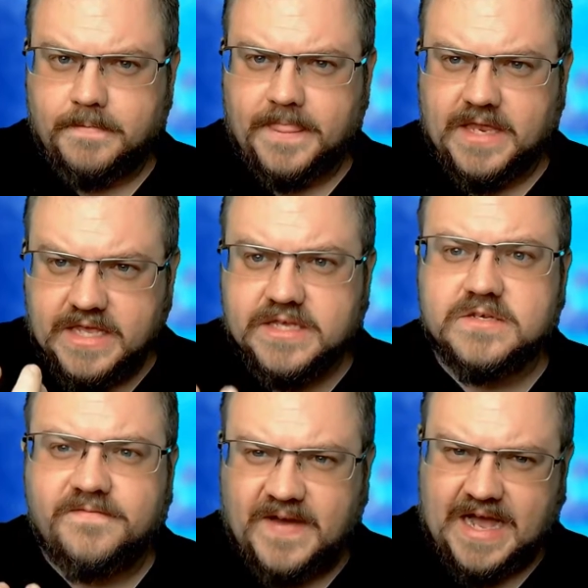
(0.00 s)
It
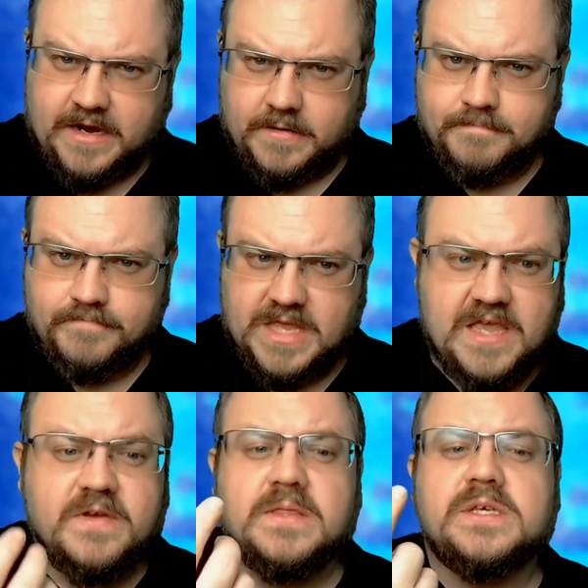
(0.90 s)
is fire.
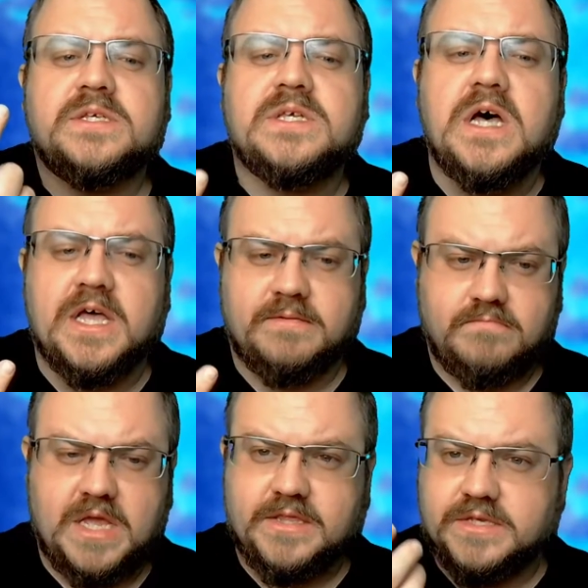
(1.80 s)
Even the sun
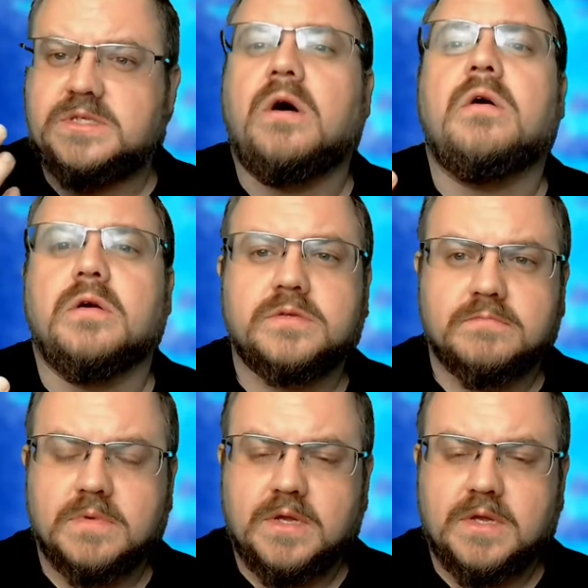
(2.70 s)
and the stars.